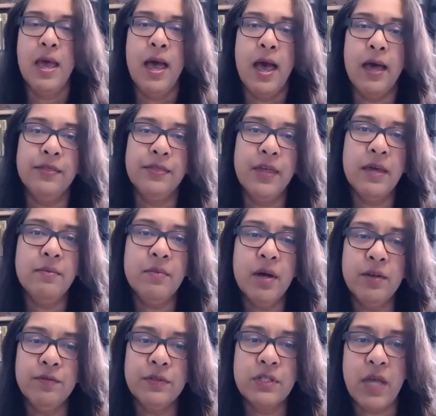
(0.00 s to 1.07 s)
And then my
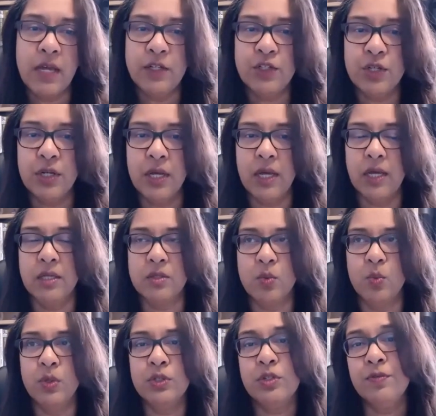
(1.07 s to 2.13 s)
invitation is
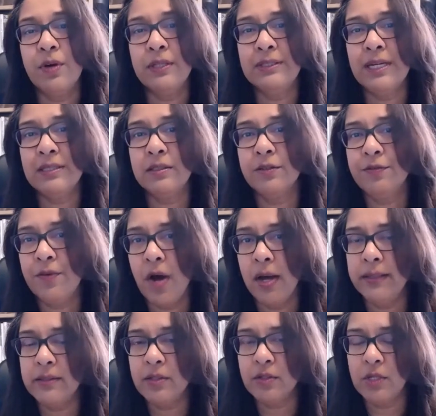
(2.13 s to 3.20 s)
once you've
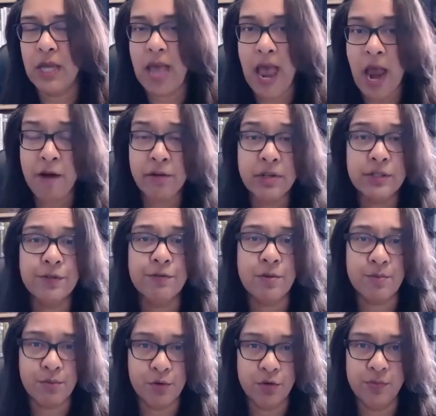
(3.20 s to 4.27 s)
identified the areas for
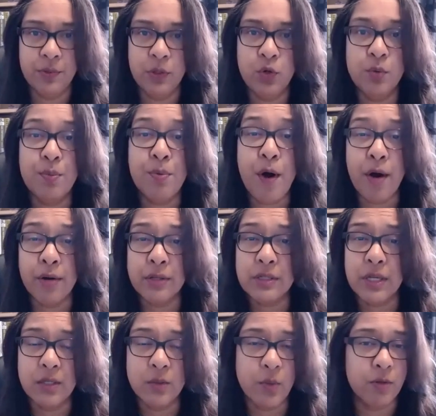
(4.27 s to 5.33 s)
improvement, your
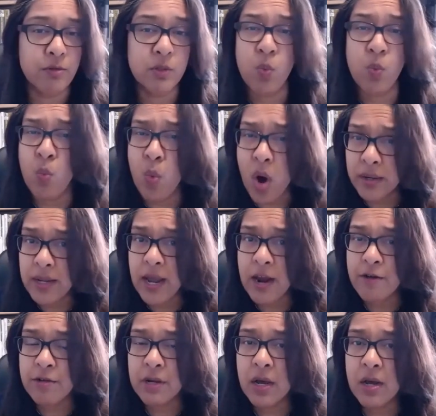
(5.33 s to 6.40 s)
priorities, whether it's one
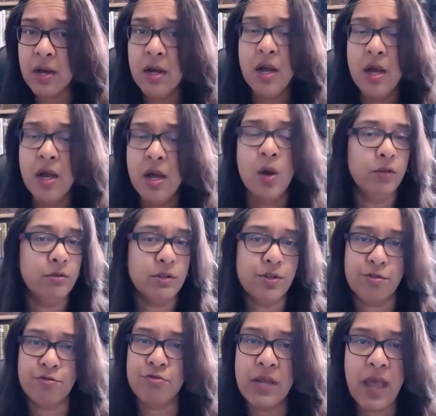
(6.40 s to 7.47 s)
area, whether it's
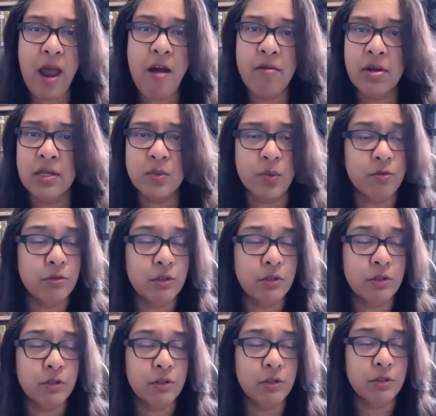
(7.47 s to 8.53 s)
three areas, whether it's
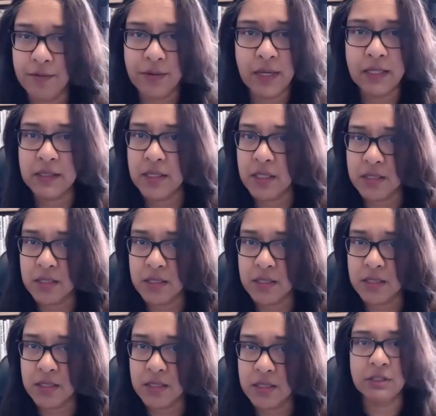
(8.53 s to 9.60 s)
five, it doesn't
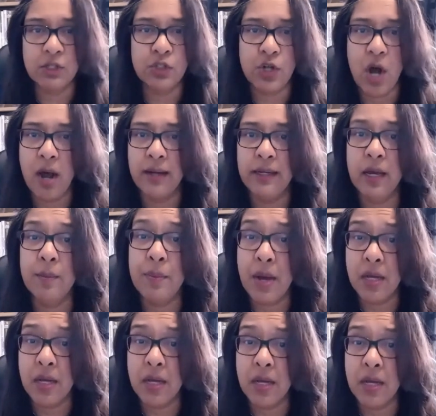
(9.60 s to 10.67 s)
matter. It's entirely a
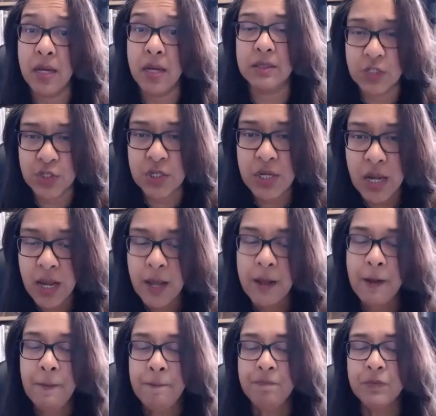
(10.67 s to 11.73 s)
personal decision.
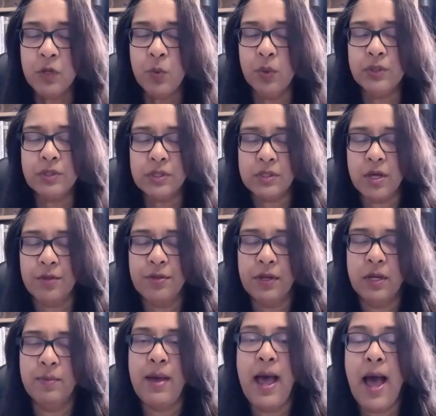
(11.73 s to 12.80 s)
You want to start
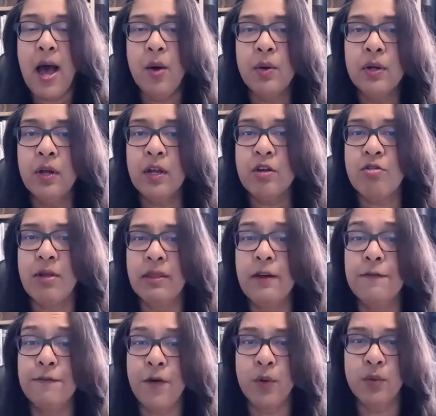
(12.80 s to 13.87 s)
thinking about how can I create
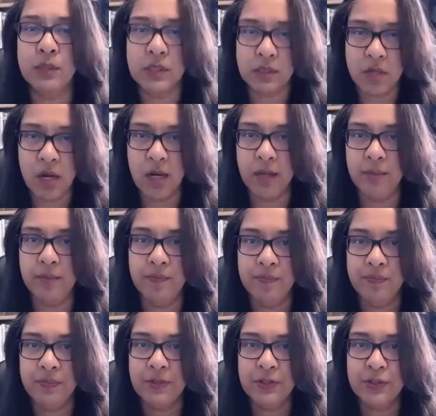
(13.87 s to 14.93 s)
that focus time
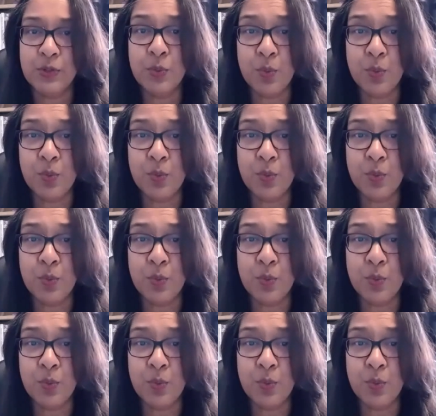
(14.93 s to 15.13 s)
to